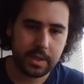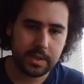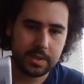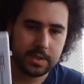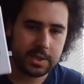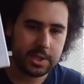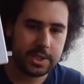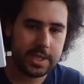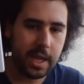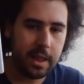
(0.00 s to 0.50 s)

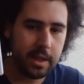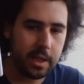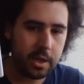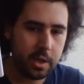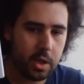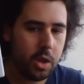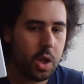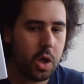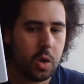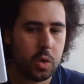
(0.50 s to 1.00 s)
Stella
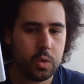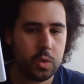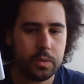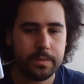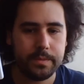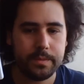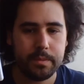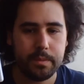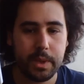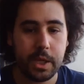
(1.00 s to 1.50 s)

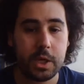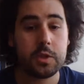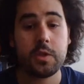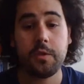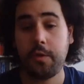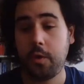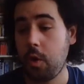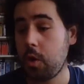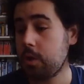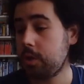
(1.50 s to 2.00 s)
Glow, because
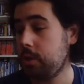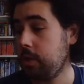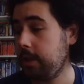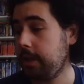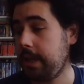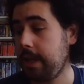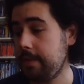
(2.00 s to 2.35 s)
of course all the